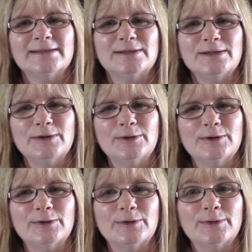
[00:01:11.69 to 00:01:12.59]

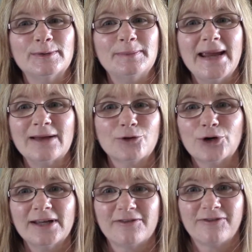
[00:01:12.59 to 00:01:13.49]
to make
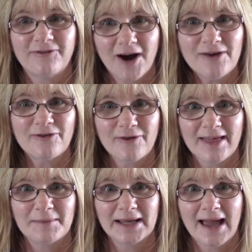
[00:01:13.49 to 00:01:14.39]
learning fun for
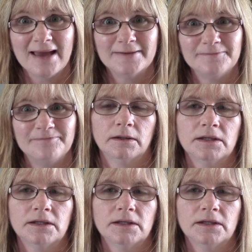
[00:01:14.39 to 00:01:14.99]
them again?